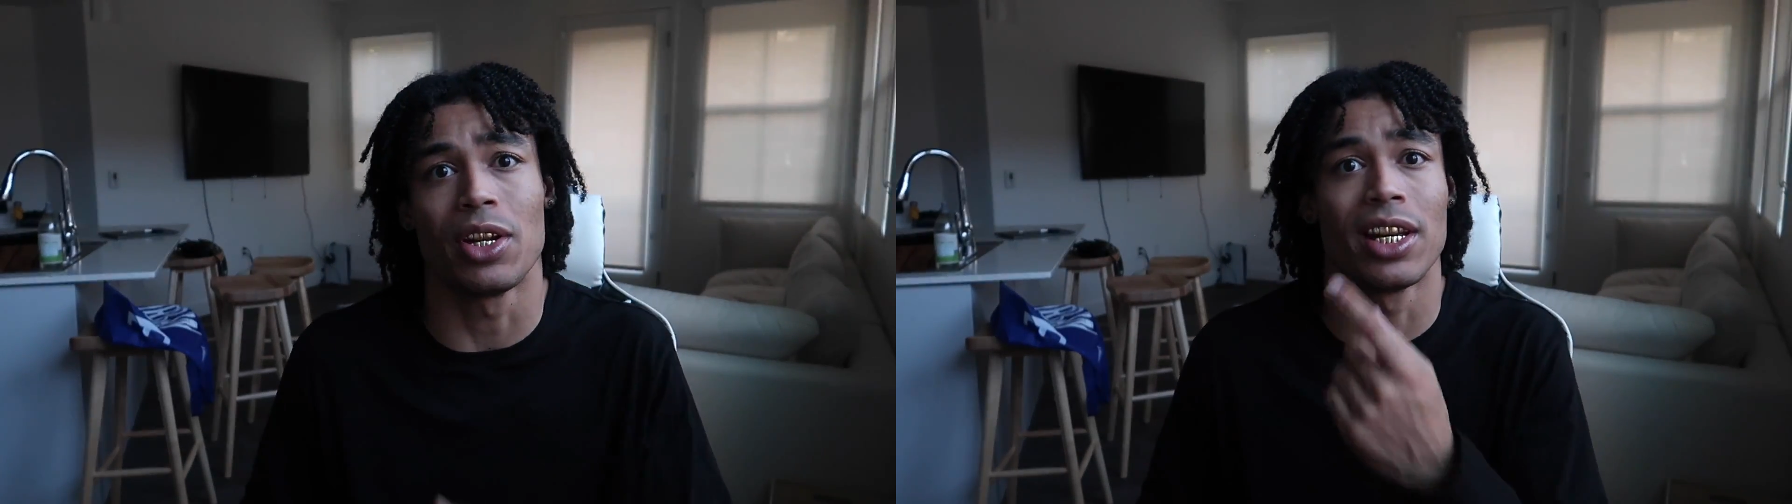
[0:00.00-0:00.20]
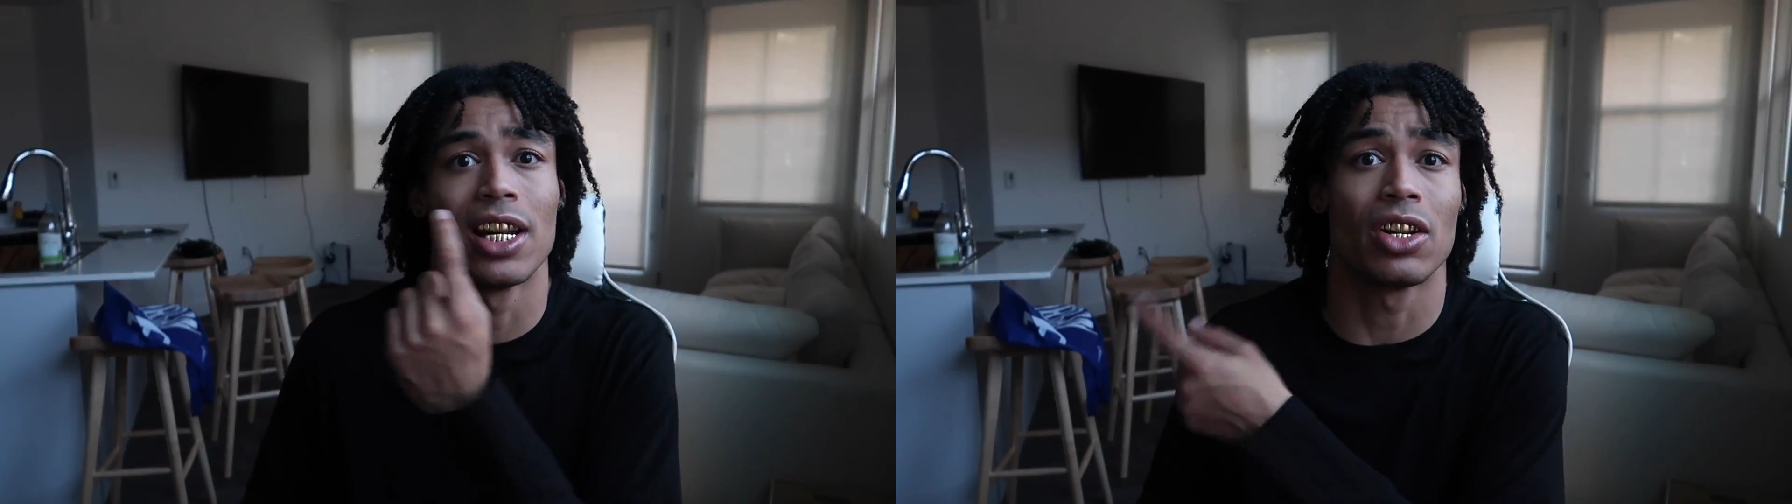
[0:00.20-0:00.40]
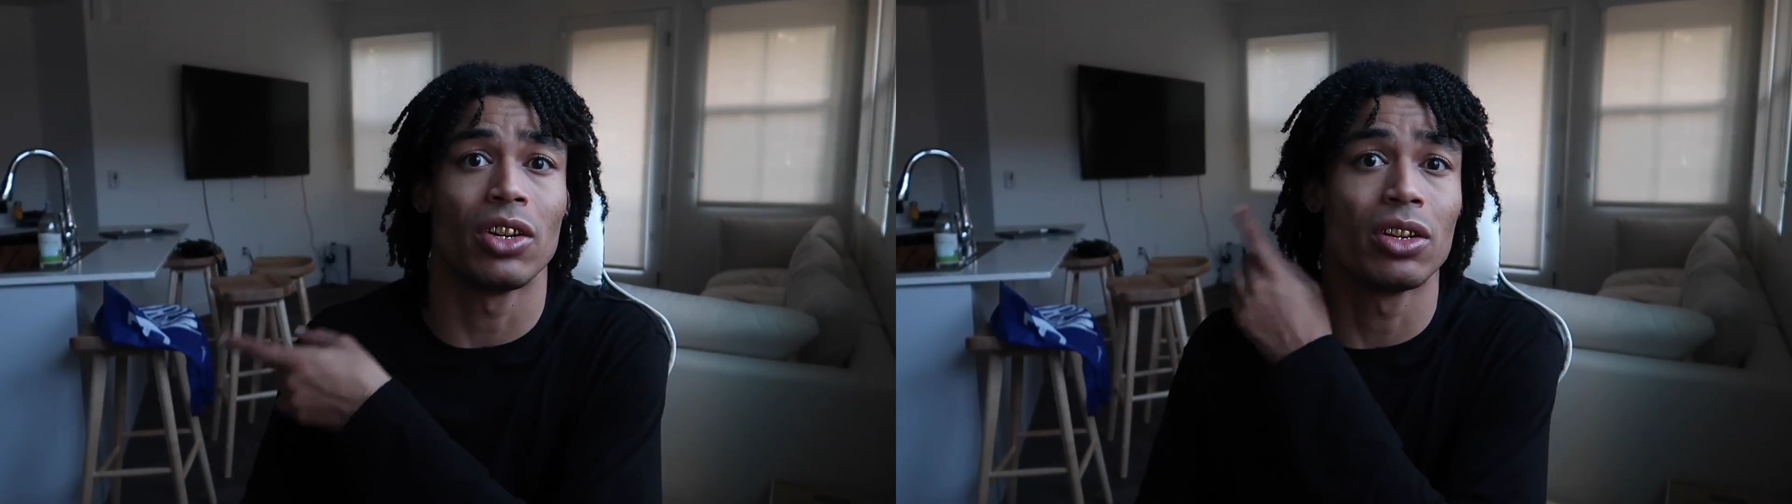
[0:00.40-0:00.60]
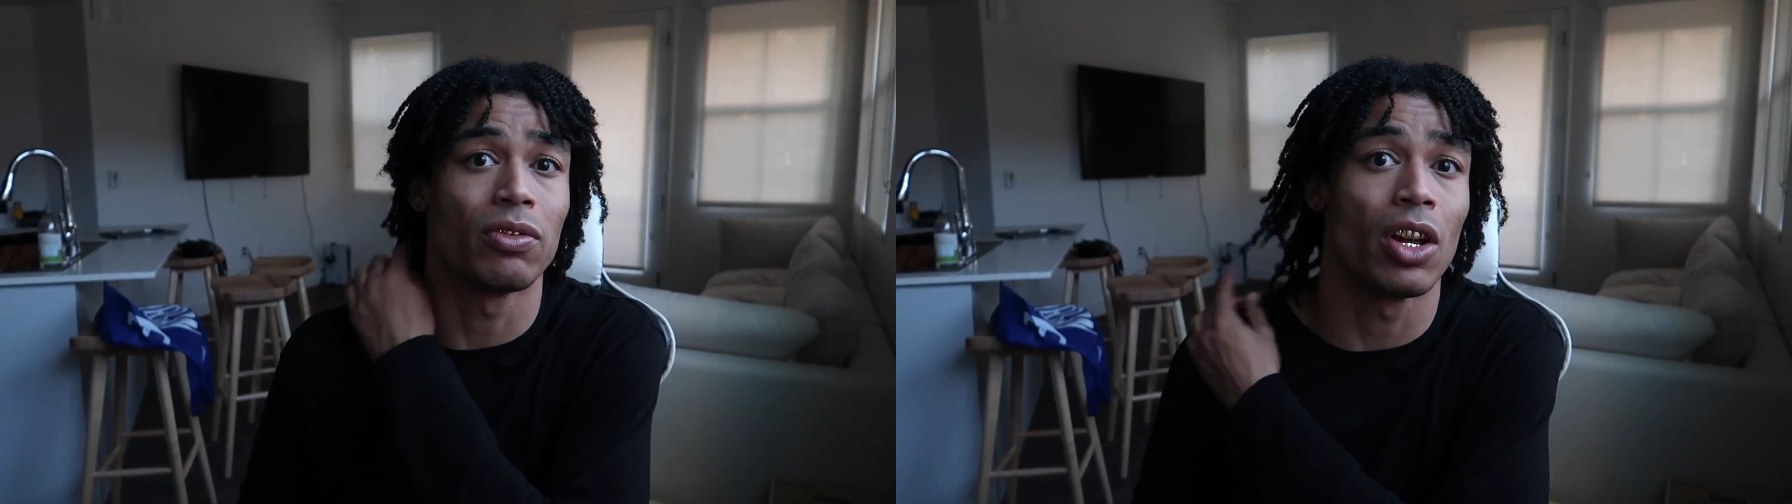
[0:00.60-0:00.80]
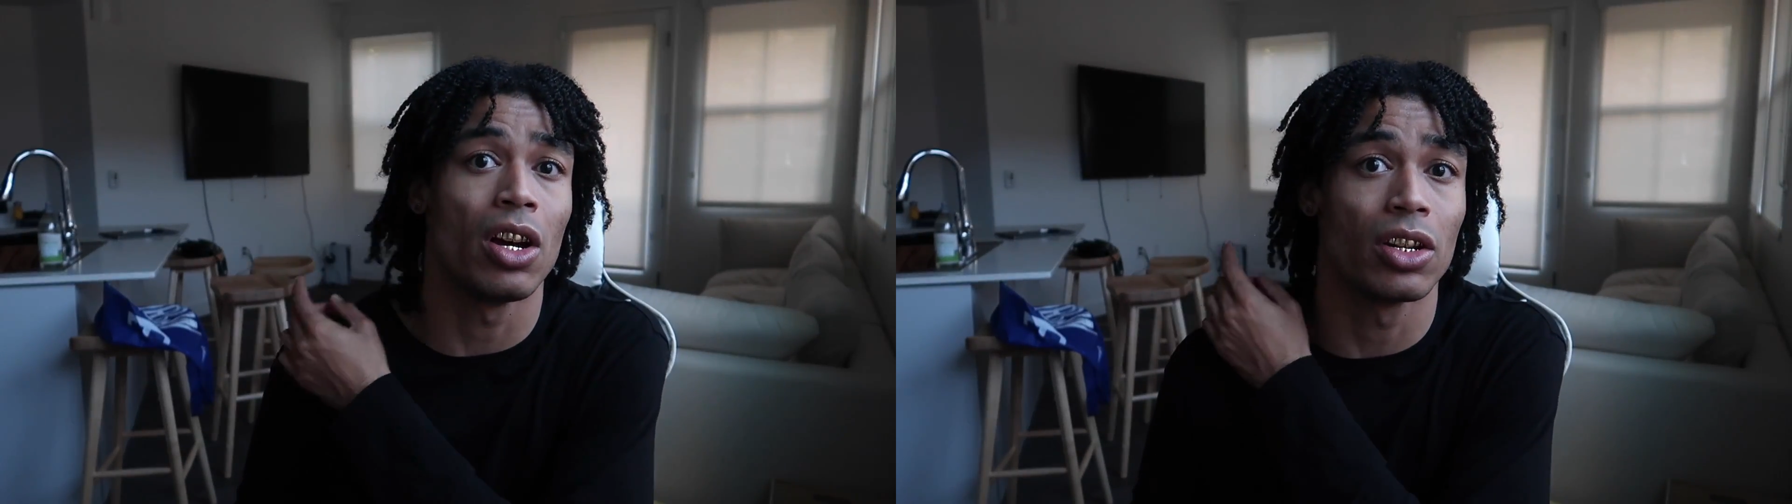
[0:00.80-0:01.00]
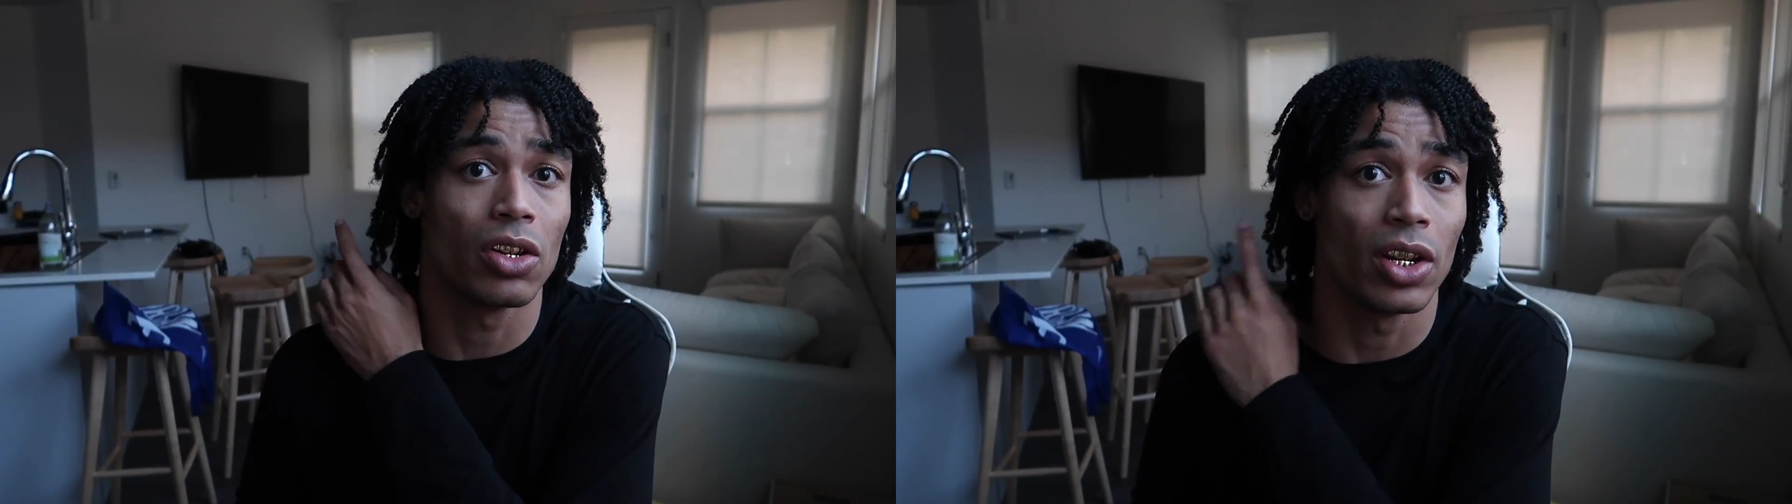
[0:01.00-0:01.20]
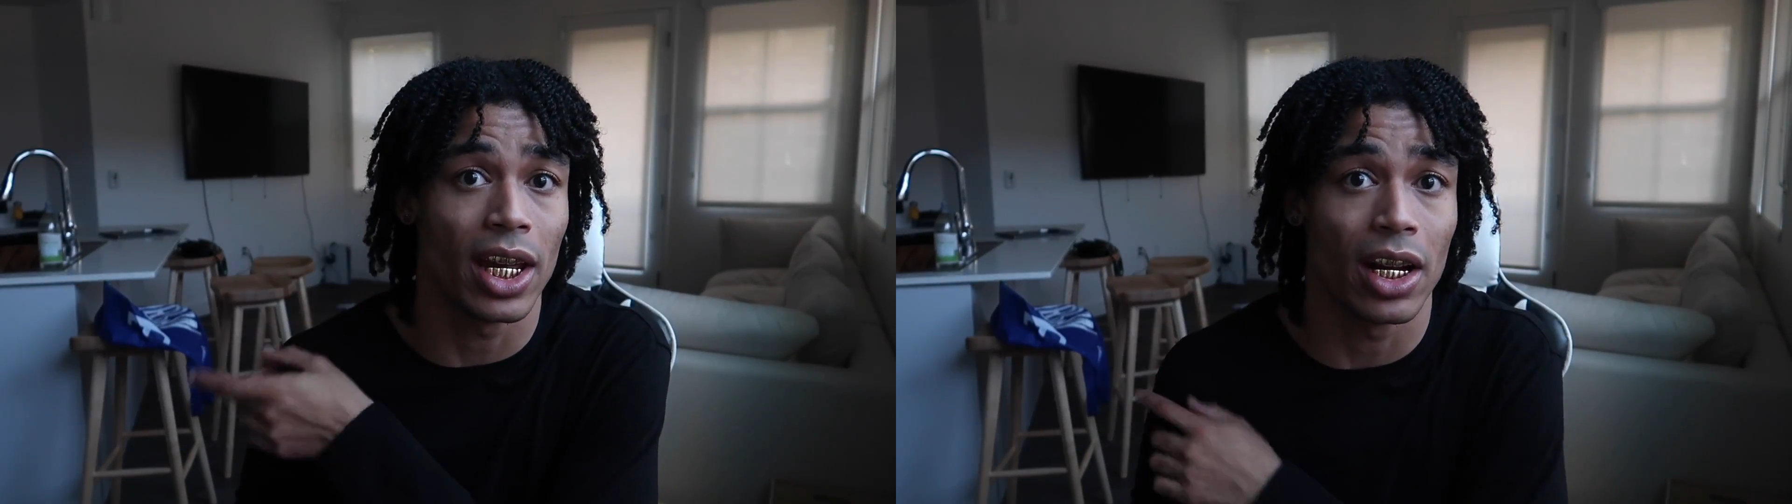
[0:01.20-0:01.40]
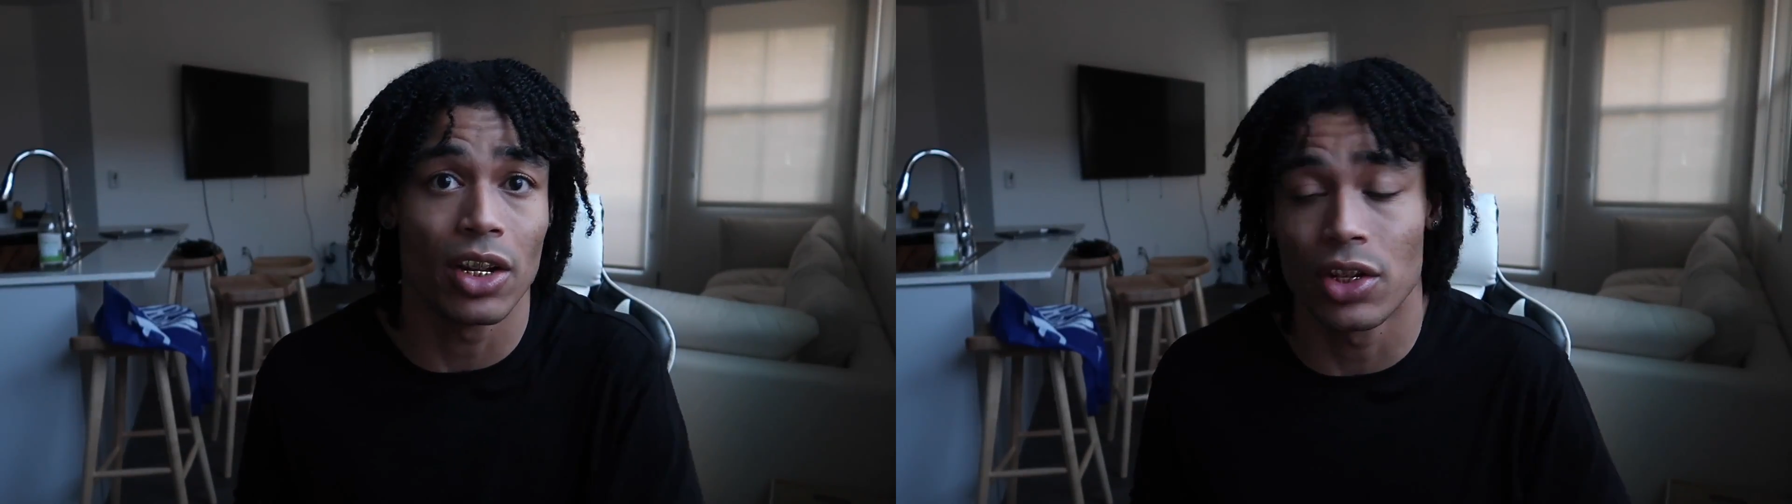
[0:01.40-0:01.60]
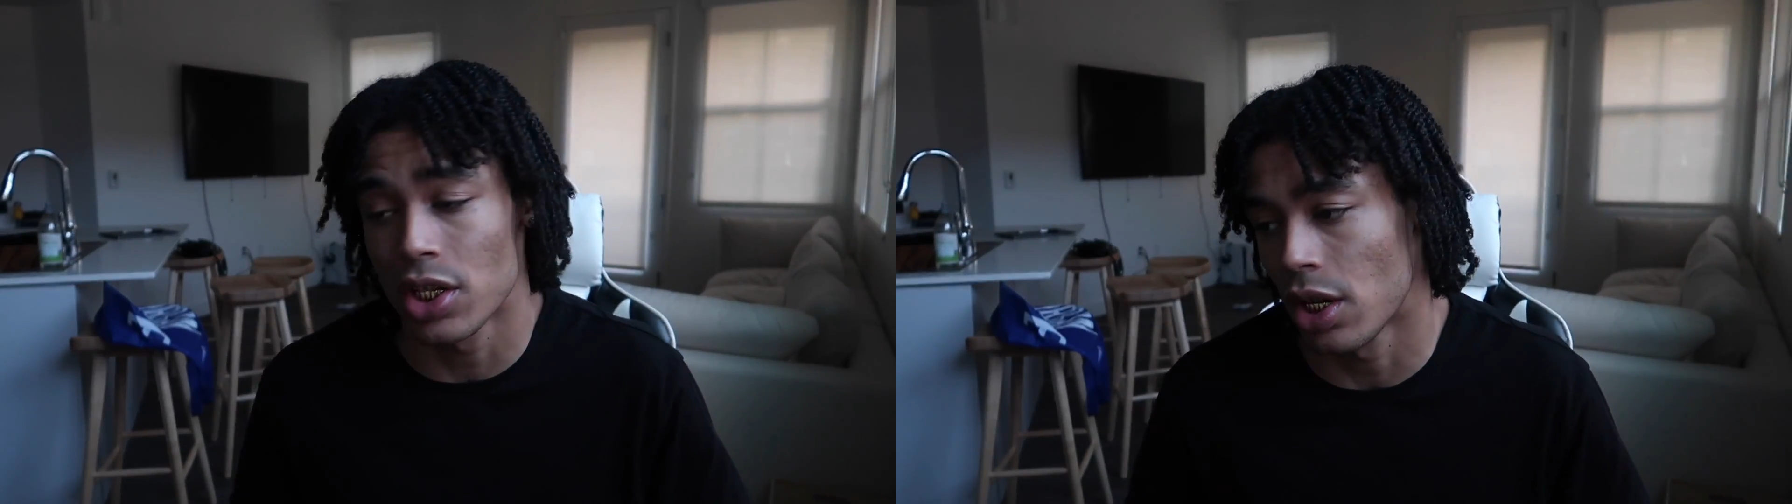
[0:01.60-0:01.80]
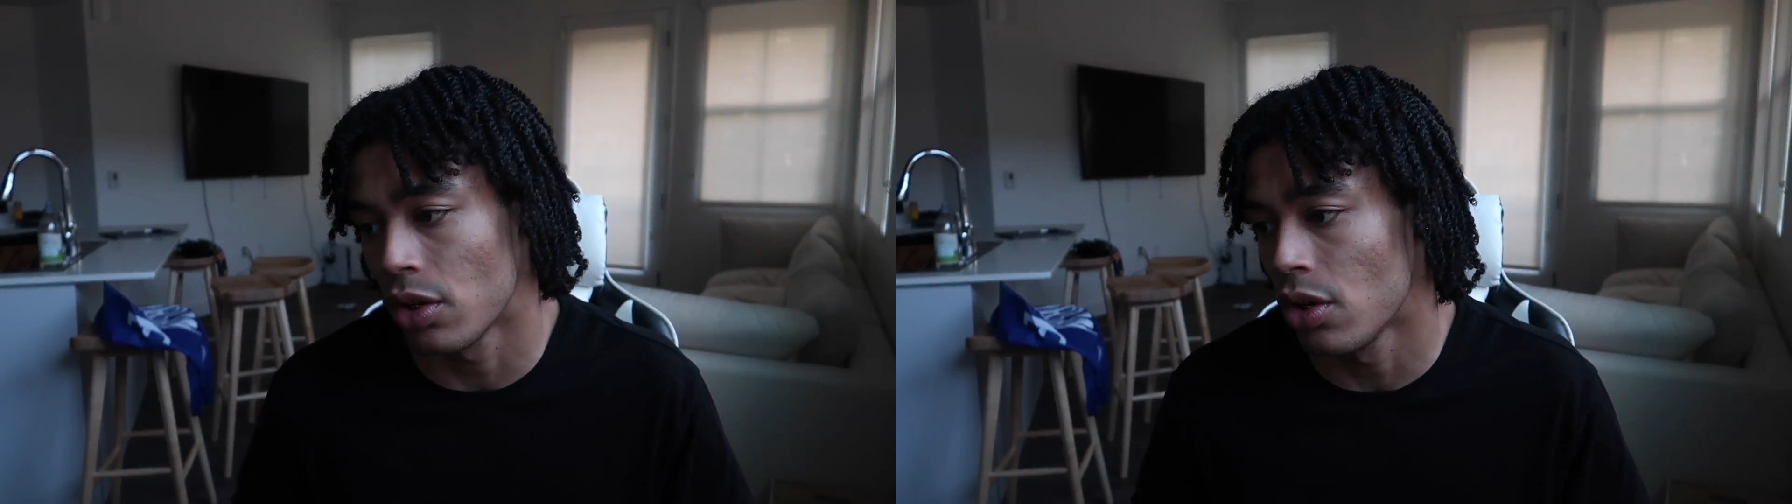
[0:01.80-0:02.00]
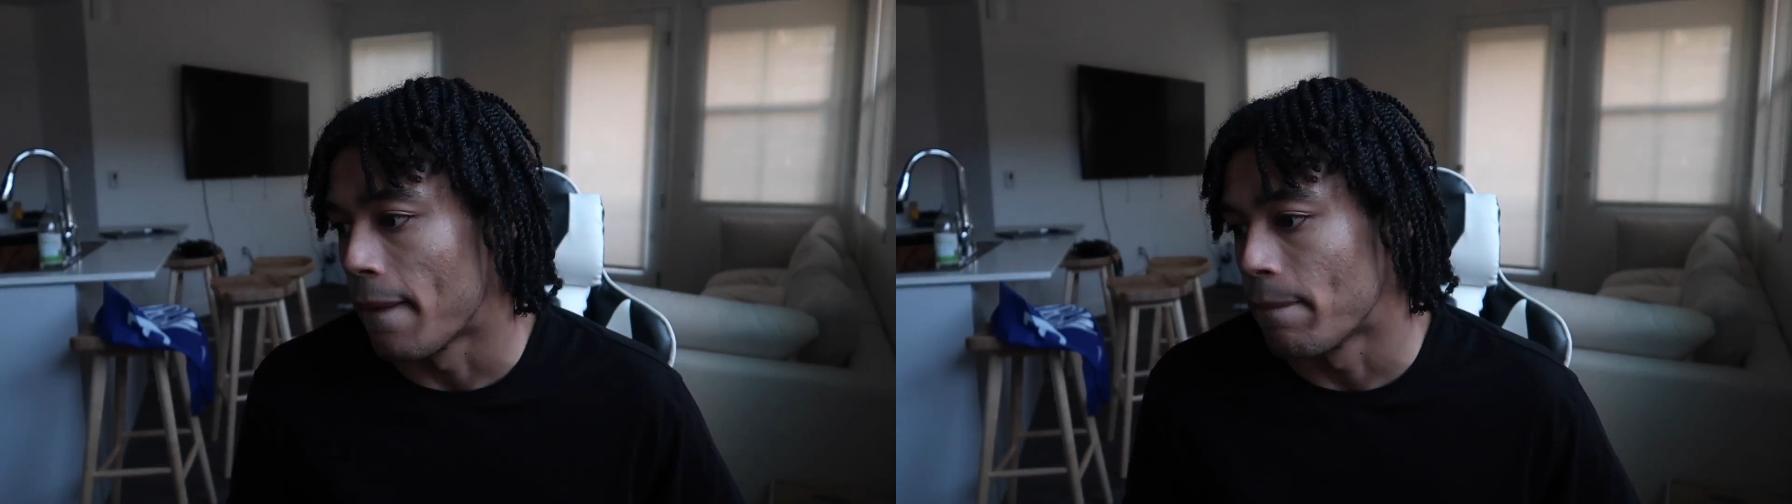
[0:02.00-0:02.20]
You can catch all those vlogs on that other channel.